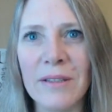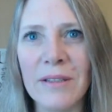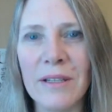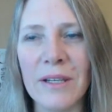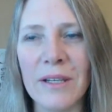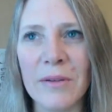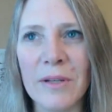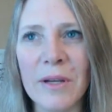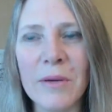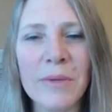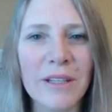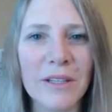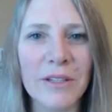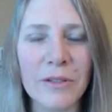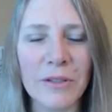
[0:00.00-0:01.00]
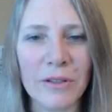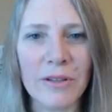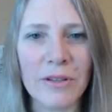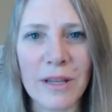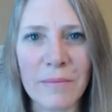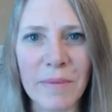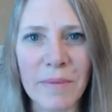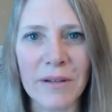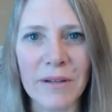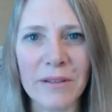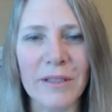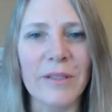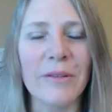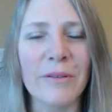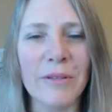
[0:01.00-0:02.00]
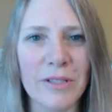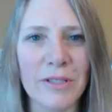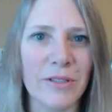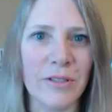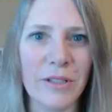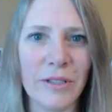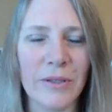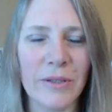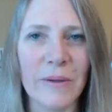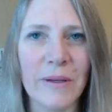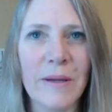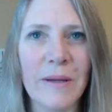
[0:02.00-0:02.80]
no one can do your thing better than you, because you're you.